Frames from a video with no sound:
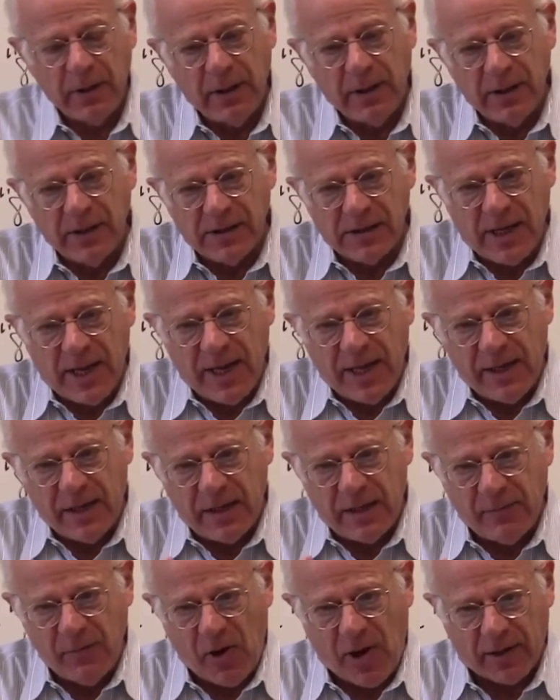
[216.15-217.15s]
is a
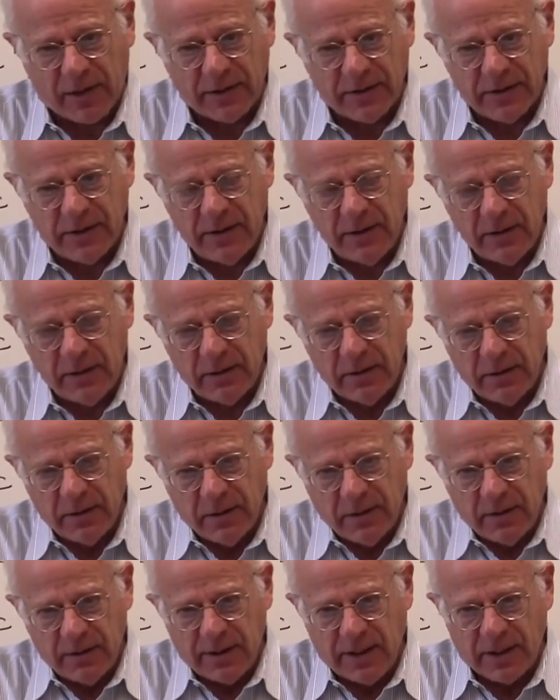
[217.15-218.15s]
commodity
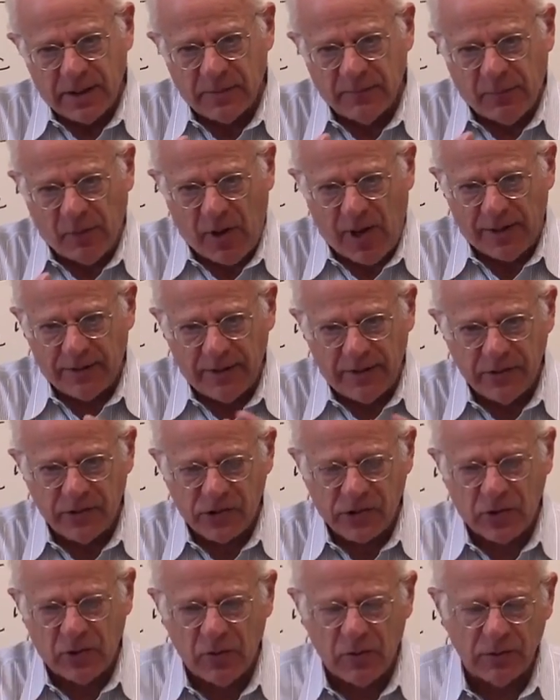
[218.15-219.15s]
that is bought and
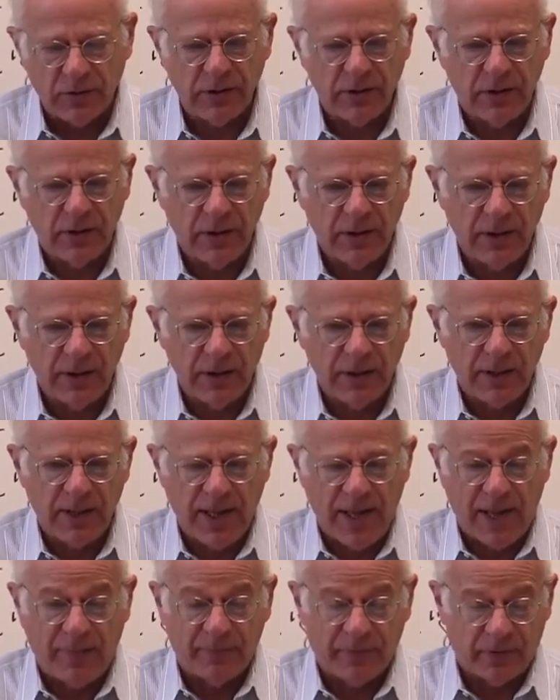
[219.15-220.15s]
sold in
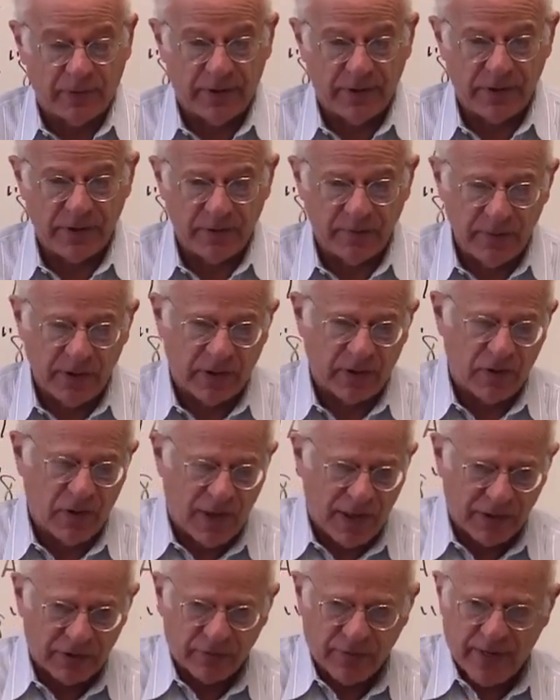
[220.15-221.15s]
capitalism, in
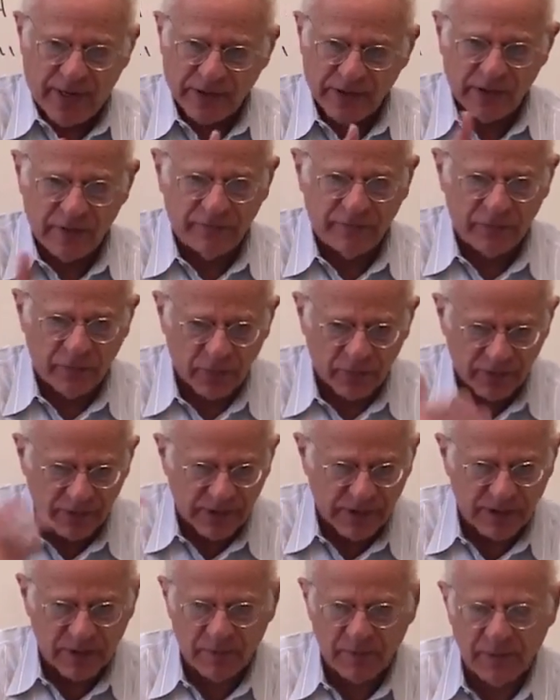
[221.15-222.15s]
contrast to
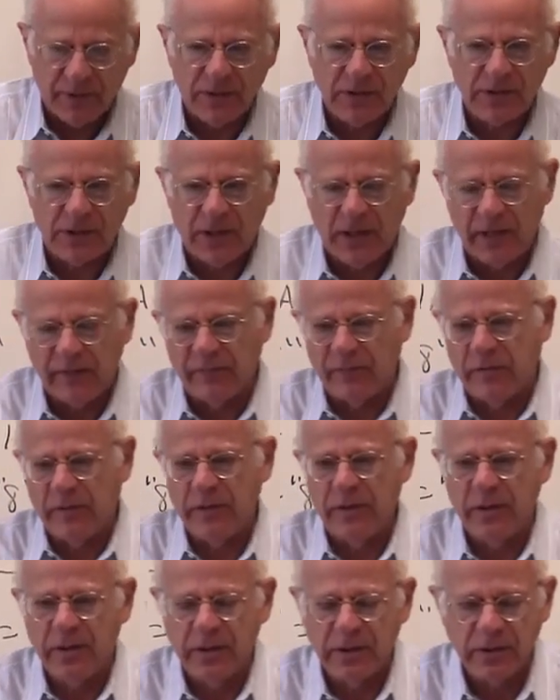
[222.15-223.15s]
feudalism and
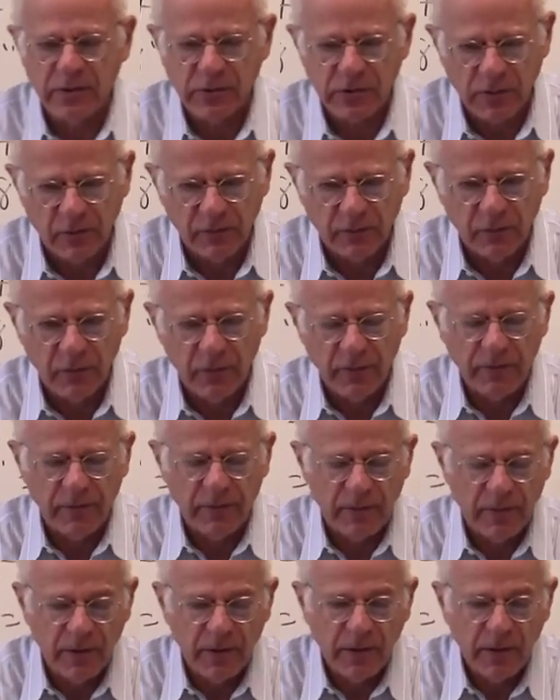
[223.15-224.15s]
slavery and so forth.
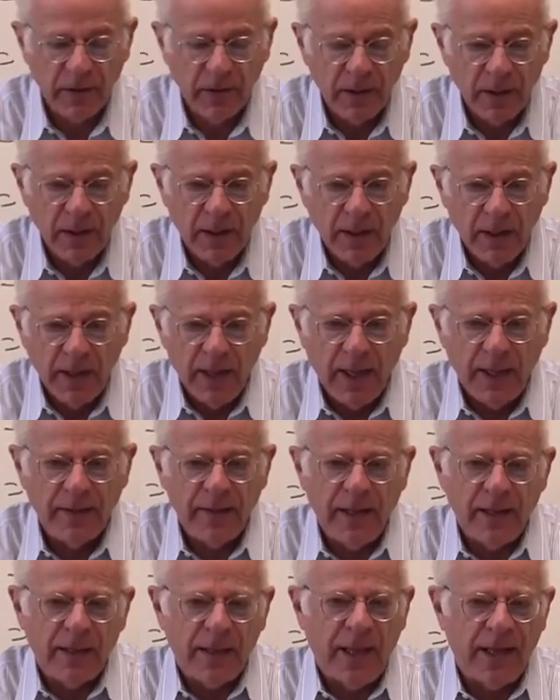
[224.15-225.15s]

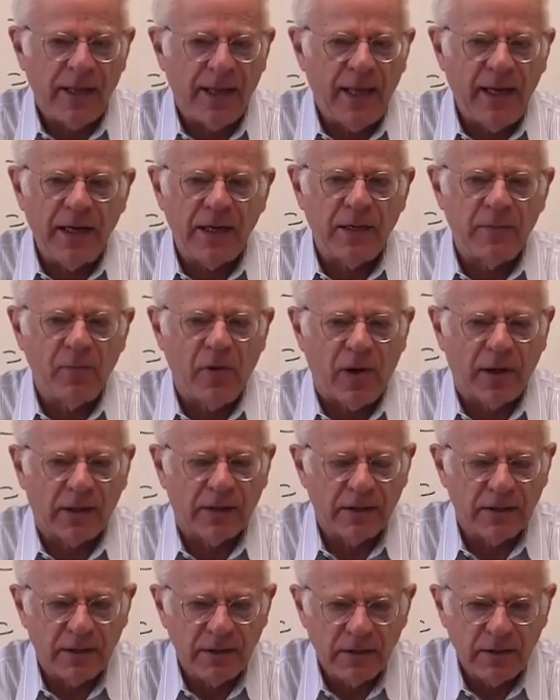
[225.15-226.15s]
And like any
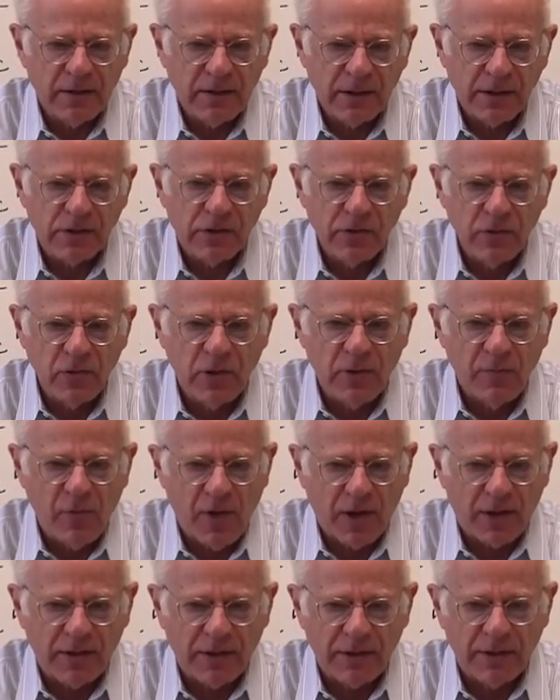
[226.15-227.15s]
commodity, this new
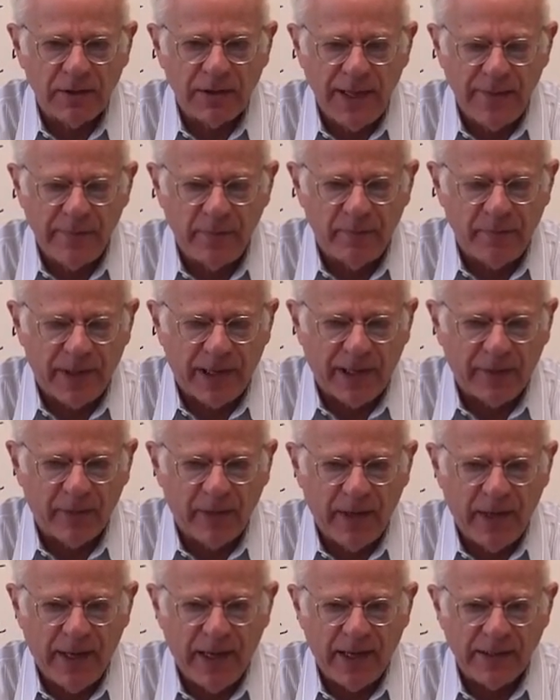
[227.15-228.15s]
commodity, labor
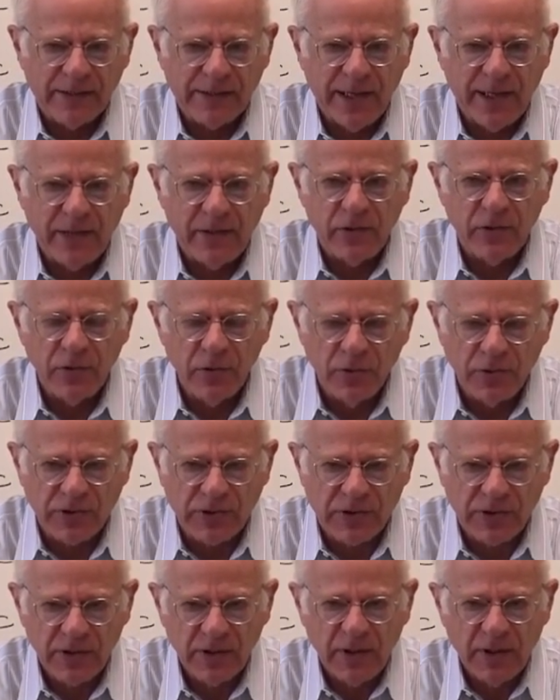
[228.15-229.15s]
power, has a
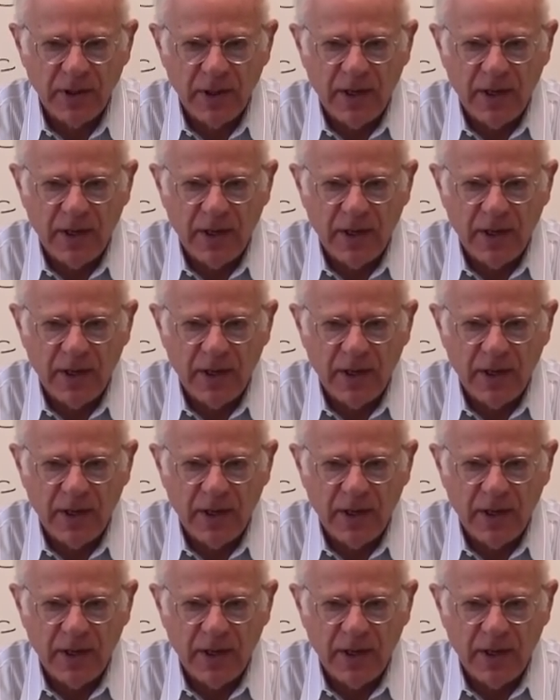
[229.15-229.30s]
use